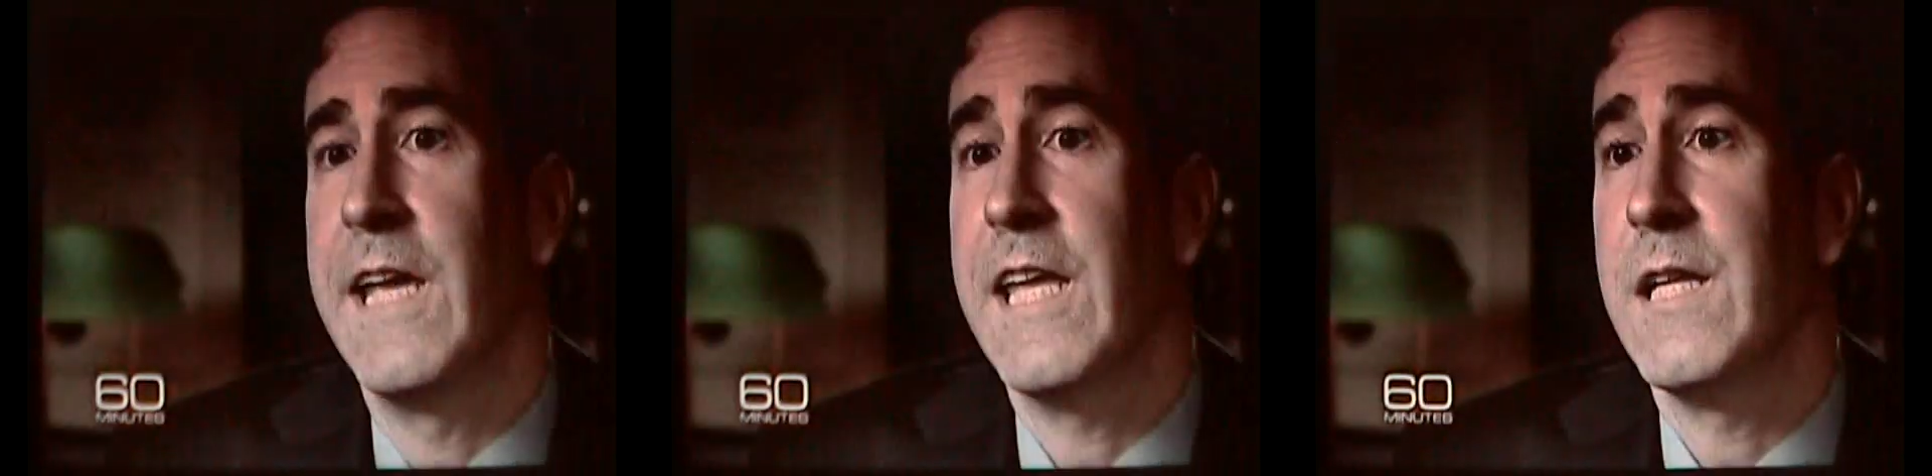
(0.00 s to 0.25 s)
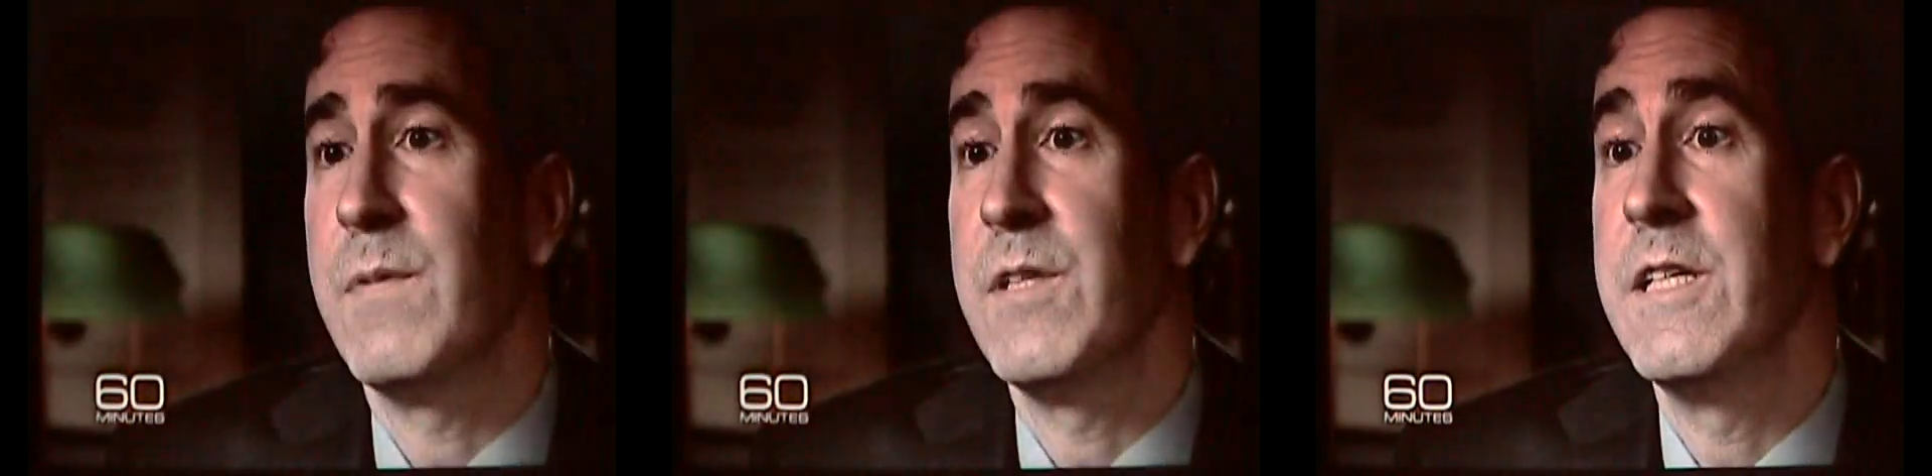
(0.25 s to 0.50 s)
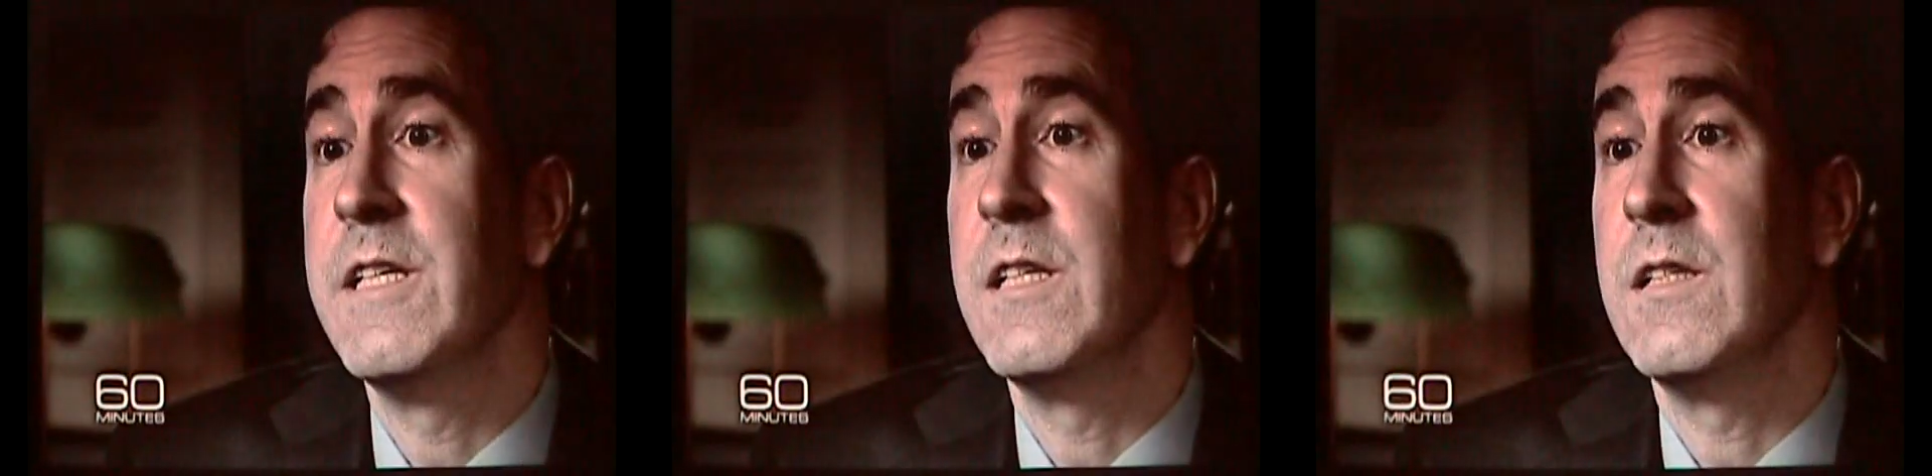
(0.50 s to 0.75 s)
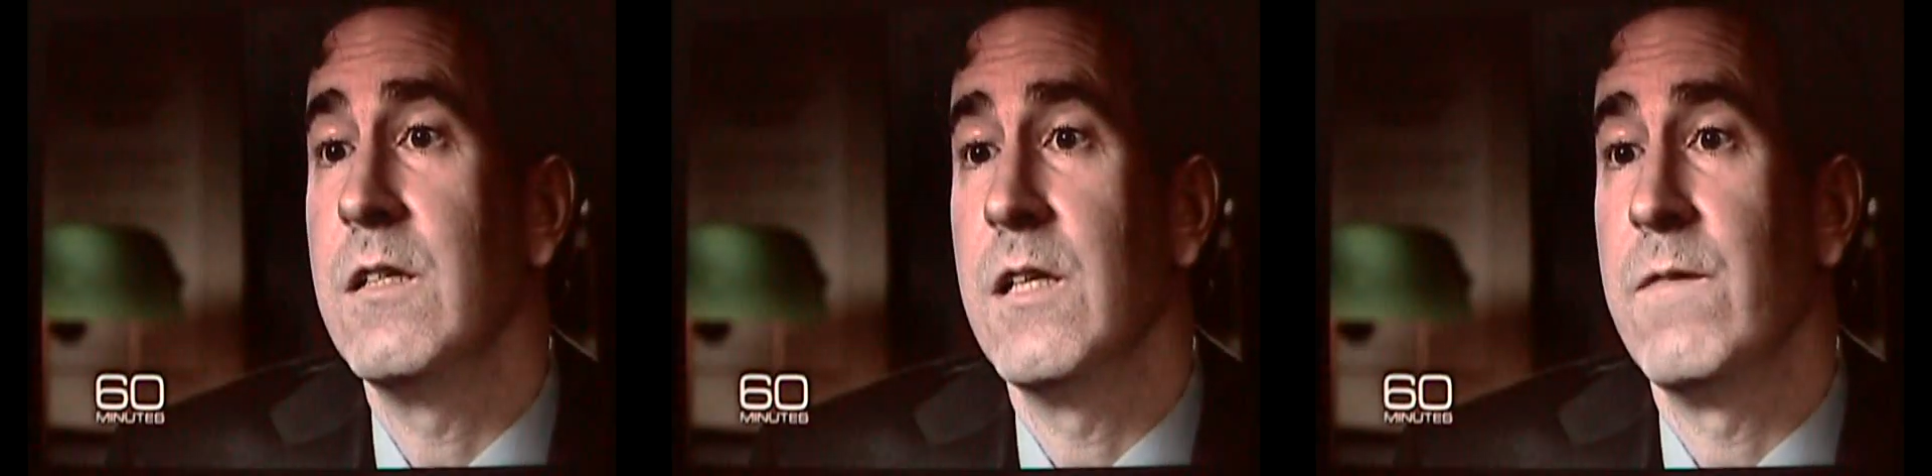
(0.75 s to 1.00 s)
had the
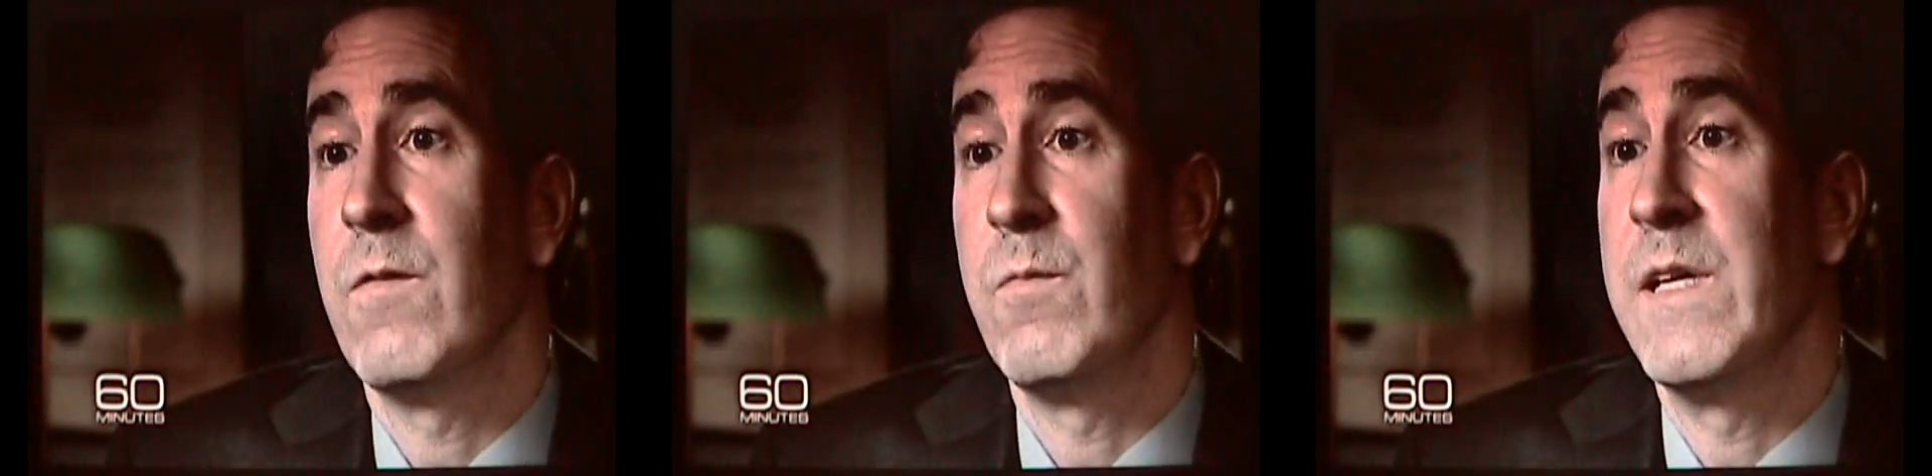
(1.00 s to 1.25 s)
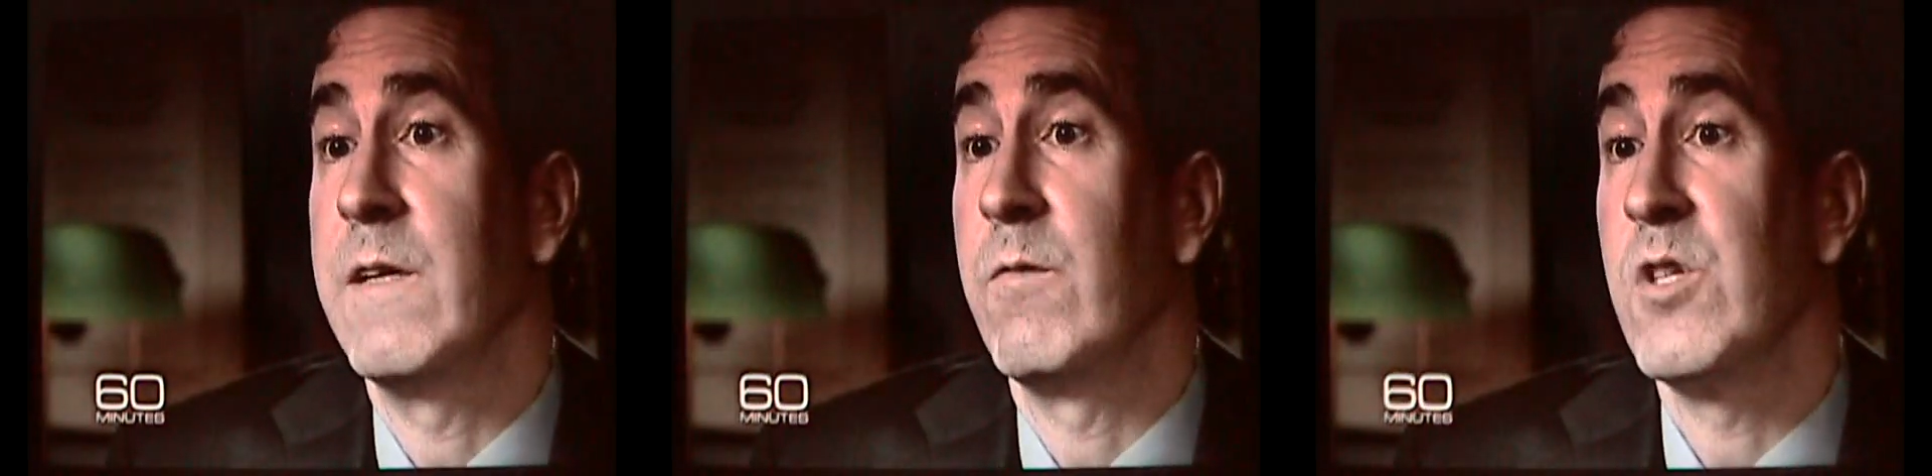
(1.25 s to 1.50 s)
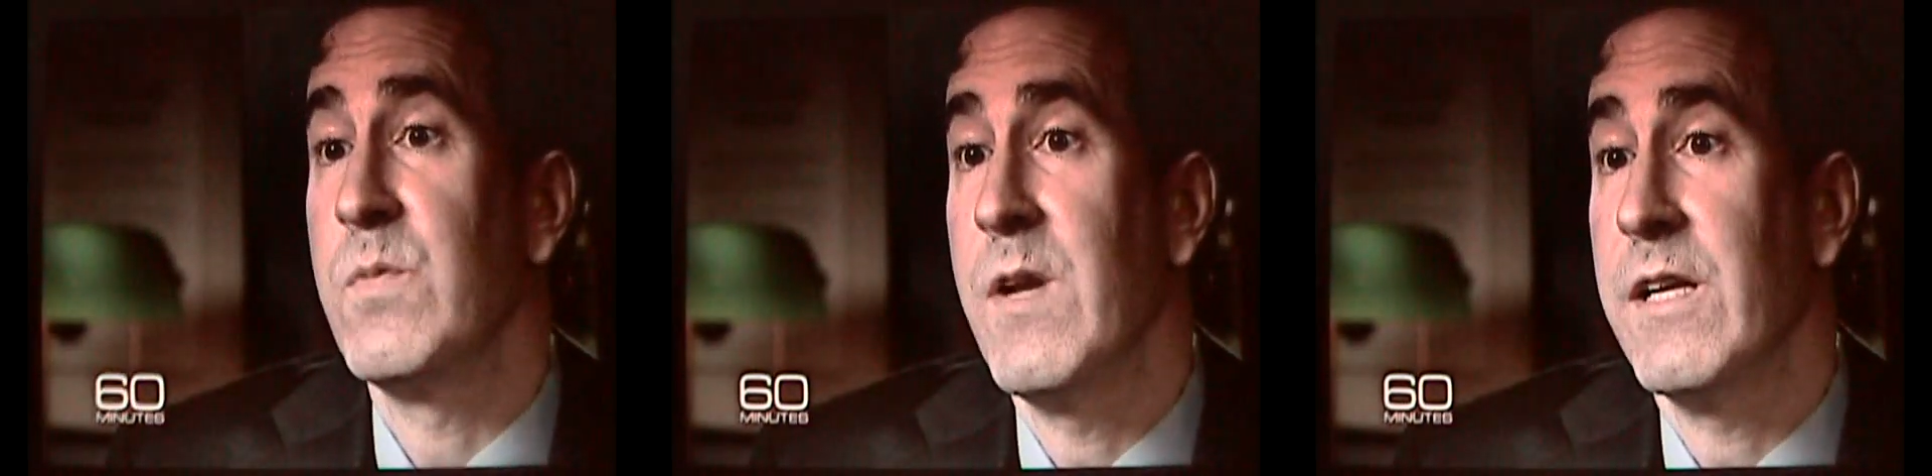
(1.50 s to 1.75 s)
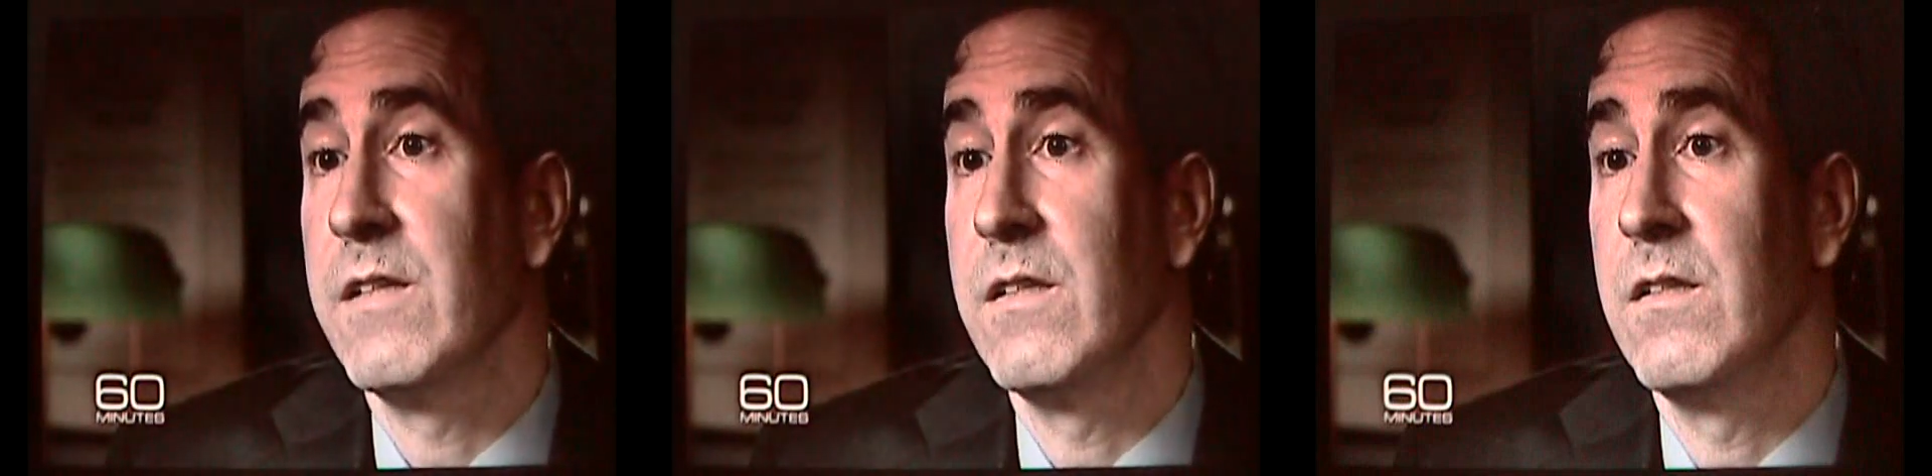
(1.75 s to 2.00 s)
patina of being a
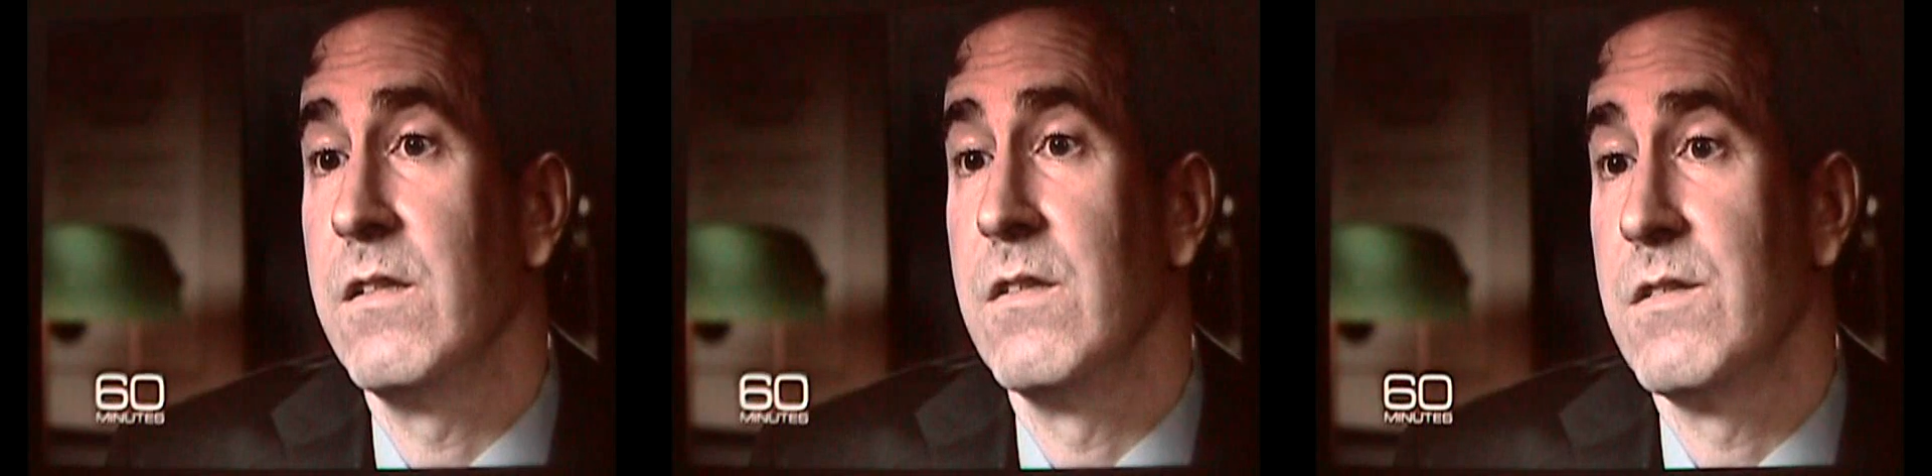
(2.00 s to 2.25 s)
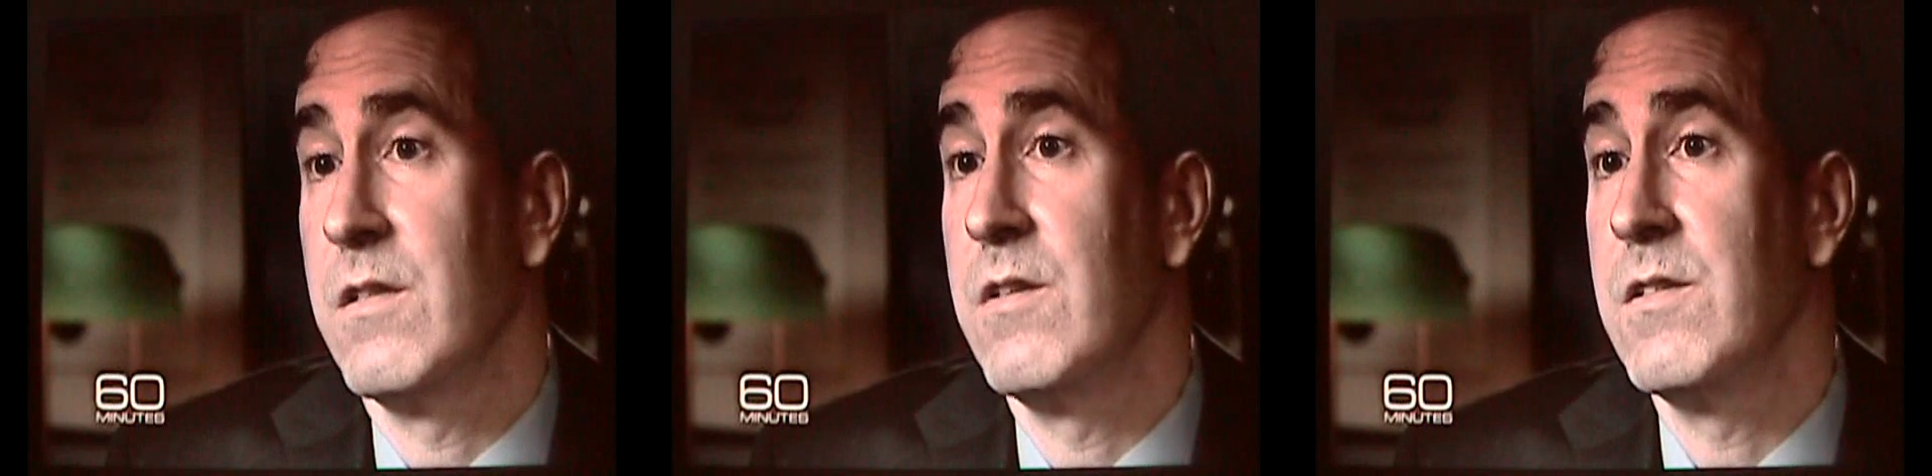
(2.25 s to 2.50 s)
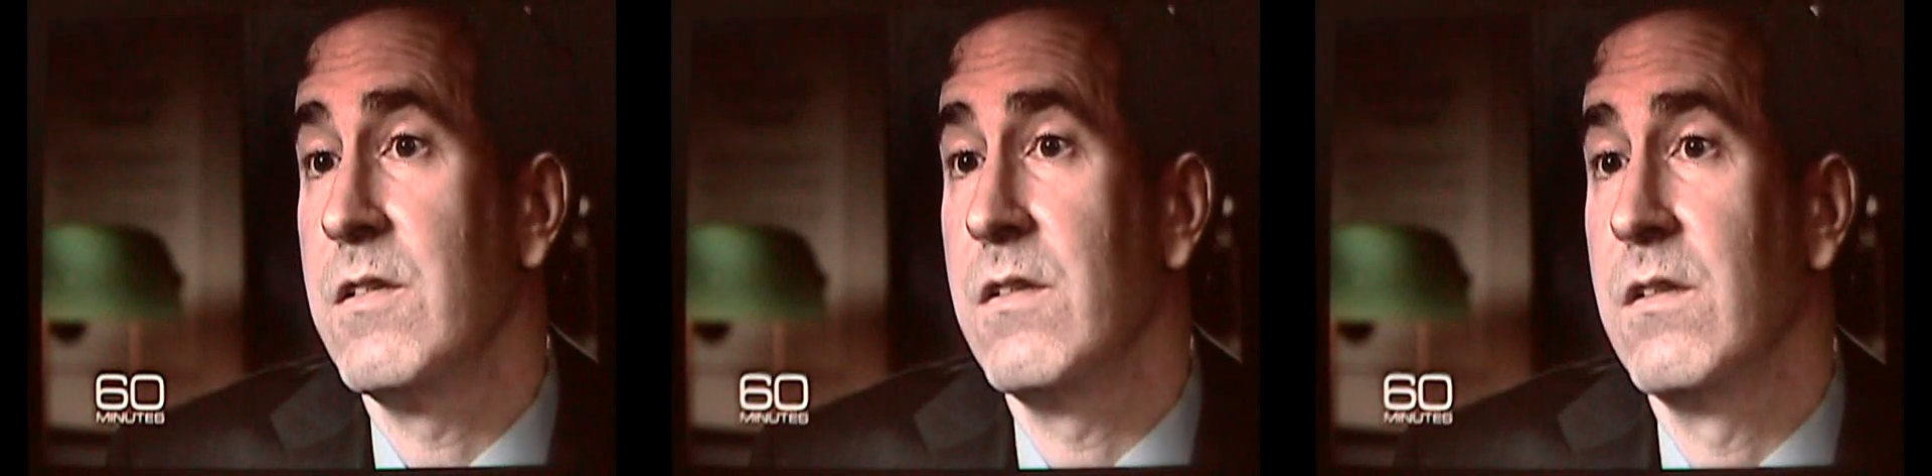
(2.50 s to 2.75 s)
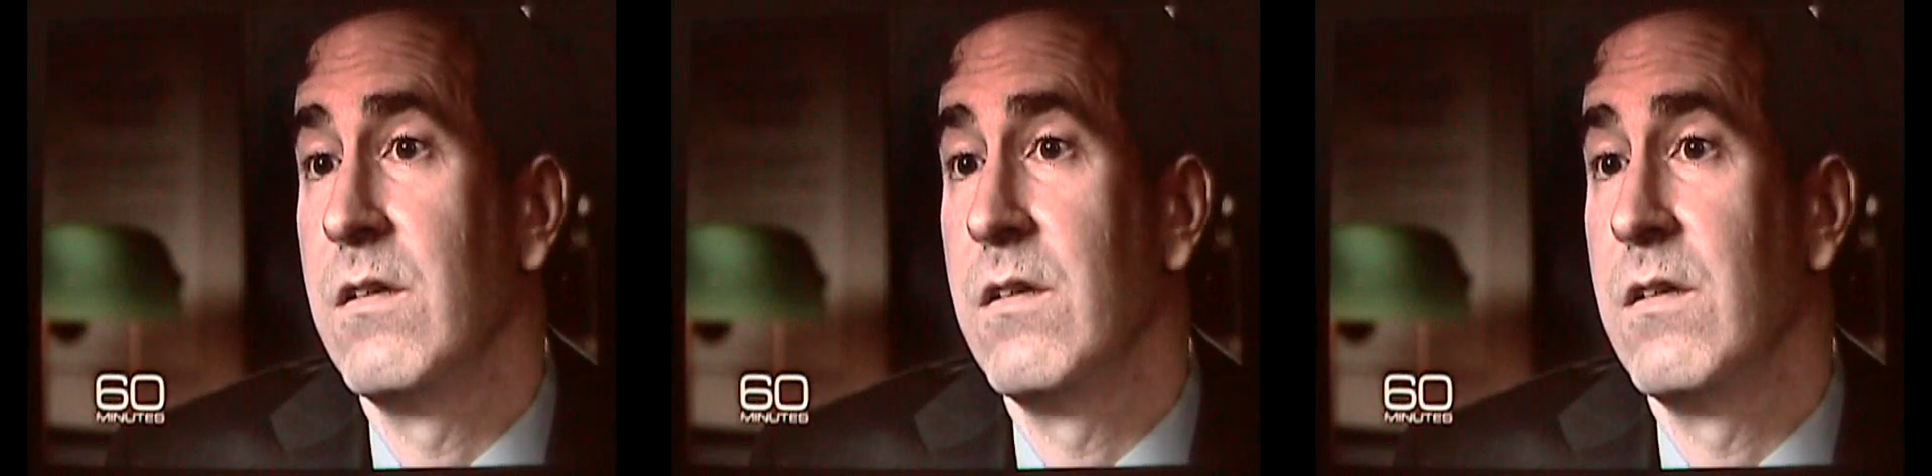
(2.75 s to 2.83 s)
respected citizen,